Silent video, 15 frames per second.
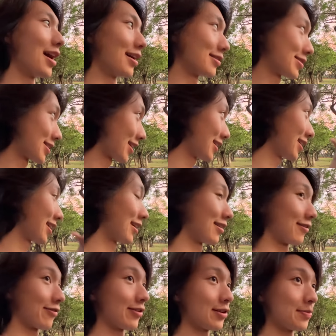studying in the
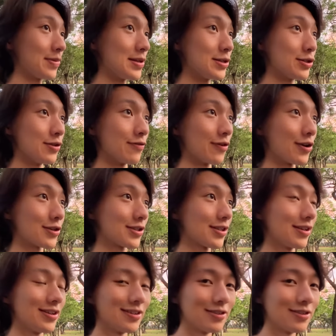Philippines university?